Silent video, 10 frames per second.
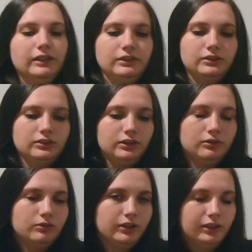get into like
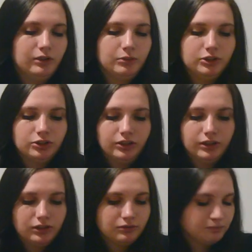what I am
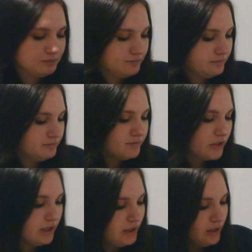majoring in
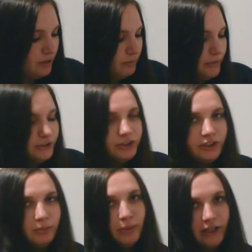majoring
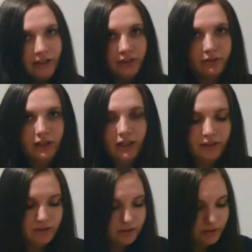in bio
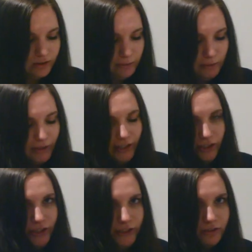and double
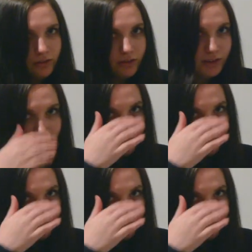minoring